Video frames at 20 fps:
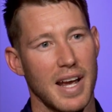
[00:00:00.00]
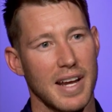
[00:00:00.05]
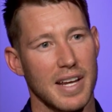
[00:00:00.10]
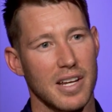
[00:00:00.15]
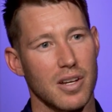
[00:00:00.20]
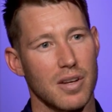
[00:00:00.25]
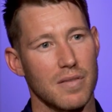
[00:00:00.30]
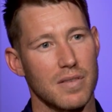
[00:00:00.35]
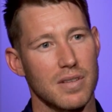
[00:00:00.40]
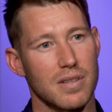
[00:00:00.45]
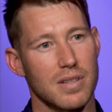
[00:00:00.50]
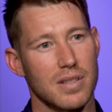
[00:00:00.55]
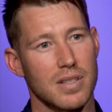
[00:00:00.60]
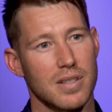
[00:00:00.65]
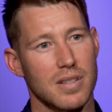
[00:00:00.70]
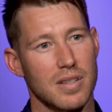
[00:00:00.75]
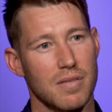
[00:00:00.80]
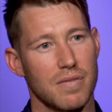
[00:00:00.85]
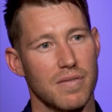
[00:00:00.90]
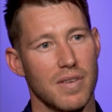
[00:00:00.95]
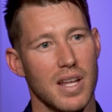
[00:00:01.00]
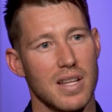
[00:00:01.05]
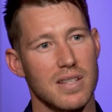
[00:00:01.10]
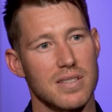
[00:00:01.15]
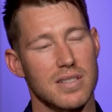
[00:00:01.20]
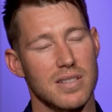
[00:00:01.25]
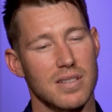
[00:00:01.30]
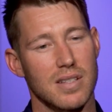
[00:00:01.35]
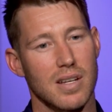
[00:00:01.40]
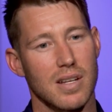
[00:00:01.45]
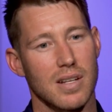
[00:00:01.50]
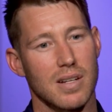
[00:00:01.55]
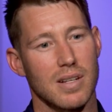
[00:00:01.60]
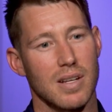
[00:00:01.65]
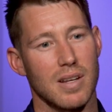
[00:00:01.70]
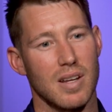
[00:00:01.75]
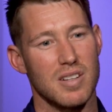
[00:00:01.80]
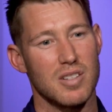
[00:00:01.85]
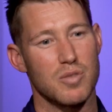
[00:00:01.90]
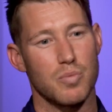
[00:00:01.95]
hanging over the fence, and
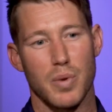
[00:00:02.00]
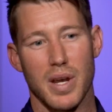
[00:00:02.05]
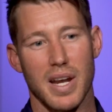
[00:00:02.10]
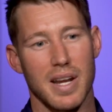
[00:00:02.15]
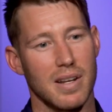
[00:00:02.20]
just